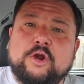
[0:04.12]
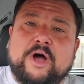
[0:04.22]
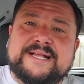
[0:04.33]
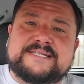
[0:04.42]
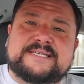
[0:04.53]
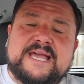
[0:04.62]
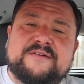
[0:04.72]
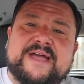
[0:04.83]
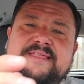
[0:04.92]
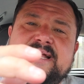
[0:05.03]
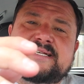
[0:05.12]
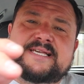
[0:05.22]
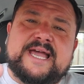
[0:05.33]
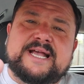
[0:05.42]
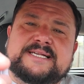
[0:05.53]
Lions TV, this
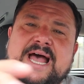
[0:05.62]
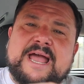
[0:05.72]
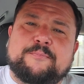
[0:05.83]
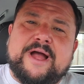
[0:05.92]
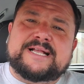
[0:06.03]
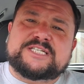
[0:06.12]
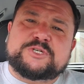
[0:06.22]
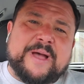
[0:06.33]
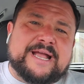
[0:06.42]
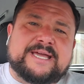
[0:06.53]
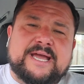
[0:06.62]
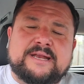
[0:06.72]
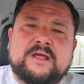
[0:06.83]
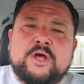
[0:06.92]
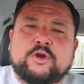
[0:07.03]
is a brand
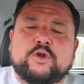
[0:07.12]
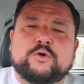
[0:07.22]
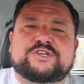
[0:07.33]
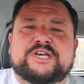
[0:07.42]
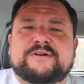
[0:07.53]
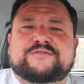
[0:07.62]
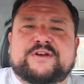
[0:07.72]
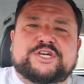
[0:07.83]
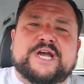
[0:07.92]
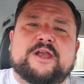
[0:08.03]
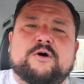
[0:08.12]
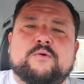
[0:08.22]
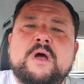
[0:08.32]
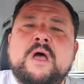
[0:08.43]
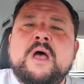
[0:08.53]
spanking new series for the
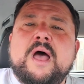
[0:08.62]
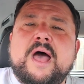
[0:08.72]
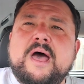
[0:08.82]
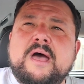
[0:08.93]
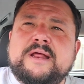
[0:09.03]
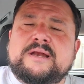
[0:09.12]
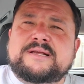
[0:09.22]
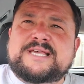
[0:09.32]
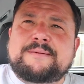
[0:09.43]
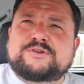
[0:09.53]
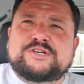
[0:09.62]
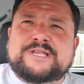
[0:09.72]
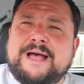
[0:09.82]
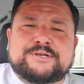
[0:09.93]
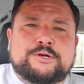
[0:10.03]
channel in an attempt just
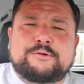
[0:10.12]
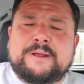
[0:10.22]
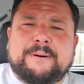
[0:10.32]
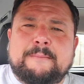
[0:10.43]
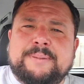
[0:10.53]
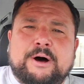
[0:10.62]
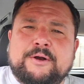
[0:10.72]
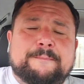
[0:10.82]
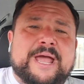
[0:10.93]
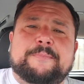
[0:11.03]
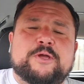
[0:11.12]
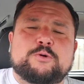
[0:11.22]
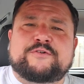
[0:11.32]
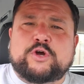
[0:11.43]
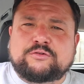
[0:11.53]
to absolutely bombard and pepper you
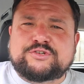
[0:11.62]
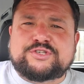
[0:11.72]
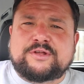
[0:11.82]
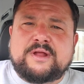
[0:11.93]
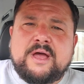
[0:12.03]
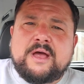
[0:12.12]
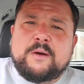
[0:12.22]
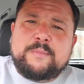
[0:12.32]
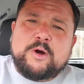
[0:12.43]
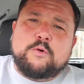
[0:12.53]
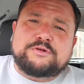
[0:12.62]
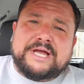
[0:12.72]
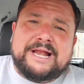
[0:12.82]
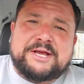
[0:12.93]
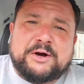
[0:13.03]
with constant Millwall
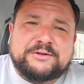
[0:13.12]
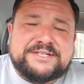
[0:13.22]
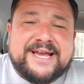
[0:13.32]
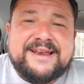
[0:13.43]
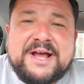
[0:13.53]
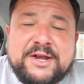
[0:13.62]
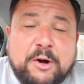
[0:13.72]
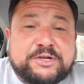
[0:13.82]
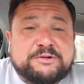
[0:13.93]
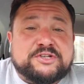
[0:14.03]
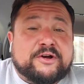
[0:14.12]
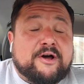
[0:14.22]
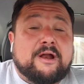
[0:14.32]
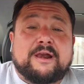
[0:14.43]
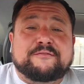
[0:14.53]
daily content. No jokes aside,
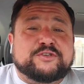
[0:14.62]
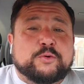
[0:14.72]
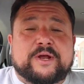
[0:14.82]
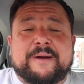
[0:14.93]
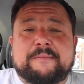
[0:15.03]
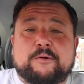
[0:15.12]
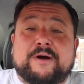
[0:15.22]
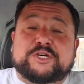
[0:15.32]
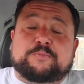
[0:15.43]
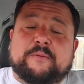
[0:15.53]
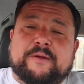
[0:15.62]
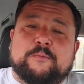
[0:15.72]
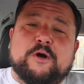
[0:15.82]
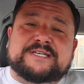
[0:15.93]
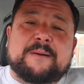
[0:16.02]
I love talking about Millwall, as you probably
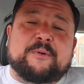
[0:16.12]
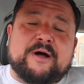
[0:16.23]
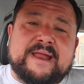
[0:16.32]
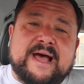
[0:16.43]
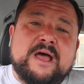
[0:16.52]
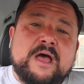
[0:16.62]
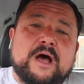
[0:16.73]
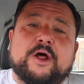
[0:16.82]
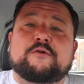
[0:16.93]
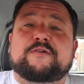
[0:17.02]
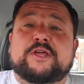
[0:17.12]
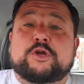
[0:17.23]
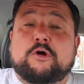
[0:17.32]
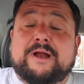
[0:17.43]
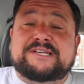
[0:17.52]
worked out by now, and hopefully
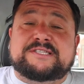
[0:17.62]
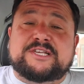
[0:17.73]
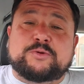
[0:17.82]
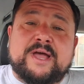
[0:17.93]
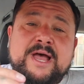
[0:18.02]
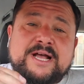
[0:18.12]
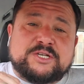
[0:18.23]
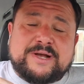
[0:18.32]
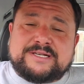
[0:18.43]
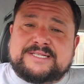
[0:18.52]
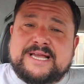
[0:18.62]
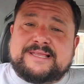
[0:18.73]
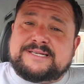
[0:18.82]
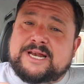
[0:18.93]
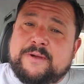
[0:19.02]
you like listening to it. So as I said,
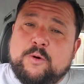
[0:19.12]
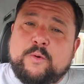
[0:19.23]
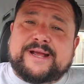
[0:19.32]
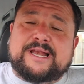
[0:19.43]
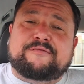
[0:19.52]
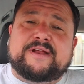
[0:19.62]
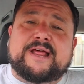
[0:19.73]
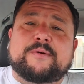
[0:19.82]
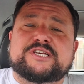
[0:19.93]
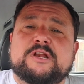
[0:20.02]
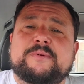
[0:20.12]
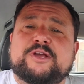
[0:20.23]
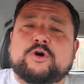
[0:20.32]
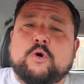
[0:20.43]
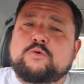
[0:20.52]
this is going to be a weekly video, and it's going to be
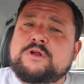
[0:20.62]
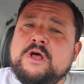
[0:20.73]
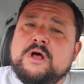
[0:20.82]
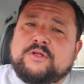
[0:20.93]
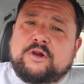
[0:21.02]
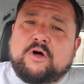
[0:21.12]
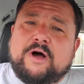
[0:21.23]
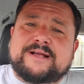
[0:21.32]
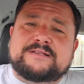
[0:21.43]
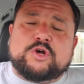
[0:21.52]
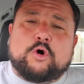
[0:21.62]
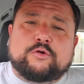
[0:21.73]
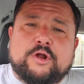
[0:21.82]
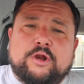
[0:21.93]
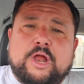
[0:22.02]
called The Lions
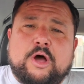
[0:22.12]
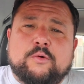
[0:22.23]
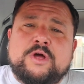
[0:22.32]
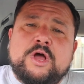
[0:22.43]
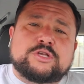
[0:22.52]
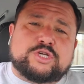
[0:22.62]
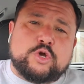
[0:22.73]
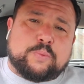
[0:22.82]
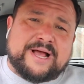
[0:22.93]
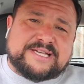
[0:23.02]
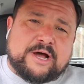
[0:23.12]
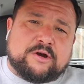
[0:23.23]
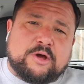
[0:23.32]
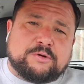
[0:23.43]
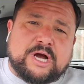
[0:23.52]
on Loan. Two players out
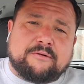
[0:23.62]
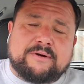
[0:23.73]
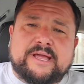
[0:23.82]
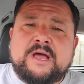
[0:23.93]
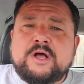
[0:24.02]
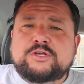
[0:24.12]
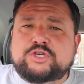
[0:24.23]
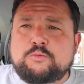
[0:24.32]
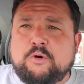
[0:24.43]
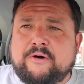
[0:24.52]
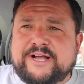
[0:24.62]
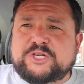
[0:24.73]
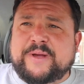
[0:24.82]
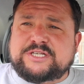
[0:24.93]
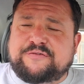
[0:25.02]
on loan currently, two more I
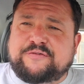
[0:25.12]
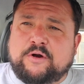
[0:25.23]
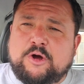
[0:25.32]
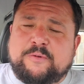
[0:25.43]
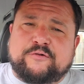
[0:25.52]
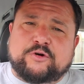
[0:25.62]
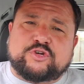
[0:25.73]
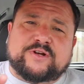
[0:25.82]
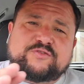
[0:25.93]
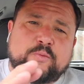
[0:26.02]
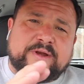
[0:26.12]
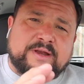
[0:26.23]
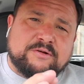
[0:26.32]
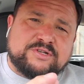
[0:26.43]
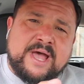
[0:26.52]
expect to follow before the transfer
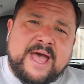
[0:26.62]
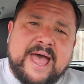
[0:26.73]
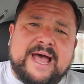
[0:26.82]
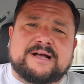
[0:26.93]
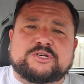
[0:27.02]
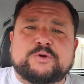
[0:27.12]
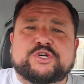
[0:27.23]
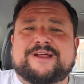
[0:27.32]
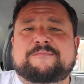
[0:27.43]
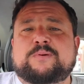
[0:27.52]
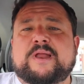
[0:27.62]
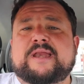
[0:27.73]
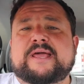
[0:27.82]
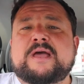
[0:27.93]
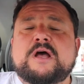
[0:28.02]
window's out, so we should have
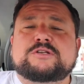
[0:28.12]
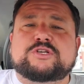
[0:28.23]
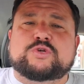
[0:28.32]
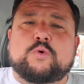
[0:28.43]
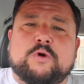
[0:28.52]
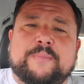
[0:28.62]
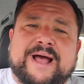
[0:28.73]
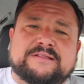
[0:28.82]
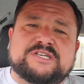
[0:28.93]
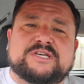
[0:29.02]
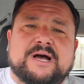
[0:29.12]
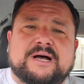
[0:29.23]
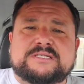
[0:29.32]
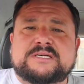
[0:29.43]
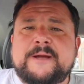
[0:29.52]
plenty to talk about and
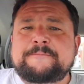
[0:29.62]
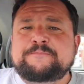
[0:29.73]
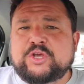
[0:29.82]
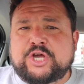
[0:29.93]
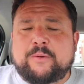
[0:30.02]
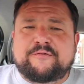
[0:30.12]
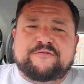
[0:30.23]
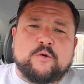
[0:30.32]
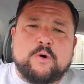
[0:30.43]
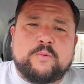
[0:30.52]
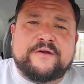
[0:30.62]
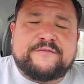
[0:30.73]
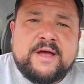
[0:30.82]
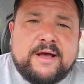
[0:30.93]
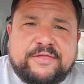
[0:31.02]
discuss going forward with
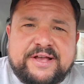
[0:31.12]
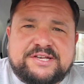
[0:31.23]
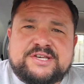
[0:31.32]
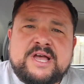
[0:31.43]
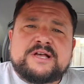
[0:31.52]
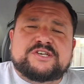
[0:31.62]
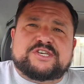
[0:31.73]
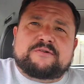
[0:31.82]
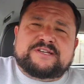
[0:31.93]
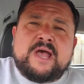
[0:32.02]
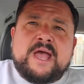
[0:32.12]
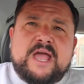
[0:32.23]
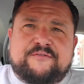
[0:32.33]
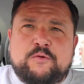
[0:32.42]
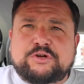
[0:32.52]
this series.
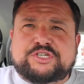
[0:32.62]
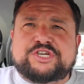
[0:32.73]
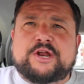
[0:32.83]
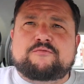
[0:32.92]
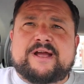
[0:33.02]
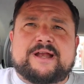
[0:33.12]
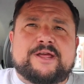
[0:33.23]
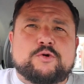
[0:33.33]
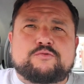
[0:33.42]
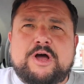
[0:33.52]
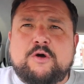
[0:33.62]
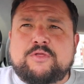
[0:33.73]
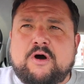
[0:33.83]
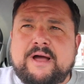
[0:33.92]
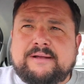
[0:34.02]
If you watch the channel regularly, you'll know
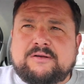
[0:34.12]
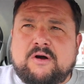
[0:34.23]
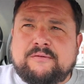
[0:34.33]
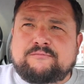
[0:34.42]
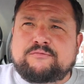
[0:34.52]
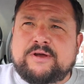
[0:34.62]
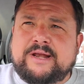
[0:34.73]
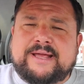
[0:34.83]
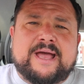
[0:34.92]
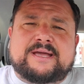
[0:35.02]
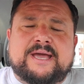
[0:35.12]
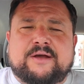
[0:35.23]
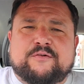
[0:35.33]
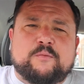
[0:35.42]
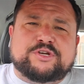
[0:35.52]
that I really get a
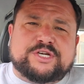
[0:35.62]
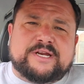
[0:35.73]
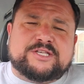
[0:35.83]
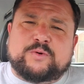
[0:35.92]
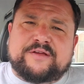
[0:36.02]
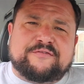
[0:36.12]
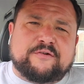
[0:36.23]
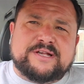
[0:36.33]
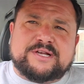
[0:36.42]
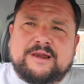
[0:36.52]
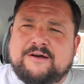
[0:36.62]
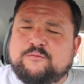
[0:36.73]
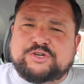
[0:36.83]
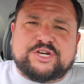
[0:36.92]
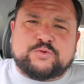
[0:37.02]
kick from watching the 23s. I love
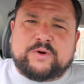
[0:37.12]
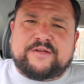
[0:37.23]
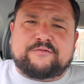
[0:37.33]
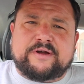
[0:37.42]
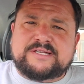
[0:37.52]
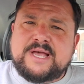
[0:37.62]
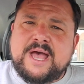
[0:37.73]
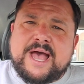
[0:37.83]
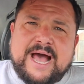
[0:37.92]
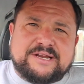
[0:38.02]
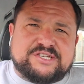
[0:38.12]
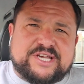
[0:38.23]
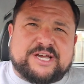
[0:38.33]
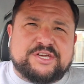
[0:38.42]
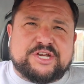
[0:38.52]
watching the 23s and the
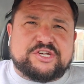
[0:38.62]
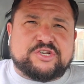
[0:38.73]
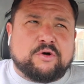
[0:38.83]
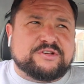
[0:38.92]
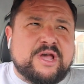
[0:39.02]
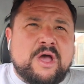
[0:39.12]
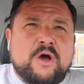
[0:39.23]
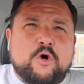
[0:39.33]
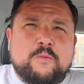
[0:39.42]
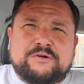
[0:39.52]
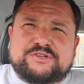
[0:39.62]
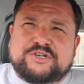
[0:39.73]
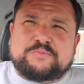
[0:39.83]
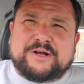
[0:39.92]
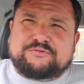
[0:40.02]
second year scholars almost
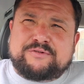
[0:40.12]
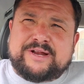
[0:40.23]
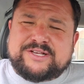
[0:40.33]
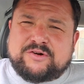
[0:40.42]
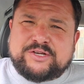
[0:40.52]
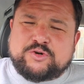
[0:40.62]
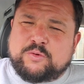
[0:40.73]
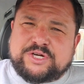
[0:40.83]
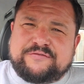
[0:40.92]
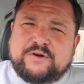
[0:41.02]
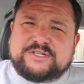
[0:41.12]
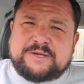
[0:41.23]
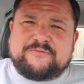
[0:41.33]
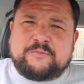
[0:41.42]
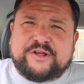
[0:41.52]
as much really as I enjoy watching the first
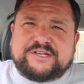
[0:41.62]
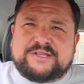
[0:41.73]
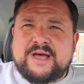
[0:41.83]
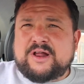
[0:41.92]
team, if I'm honest.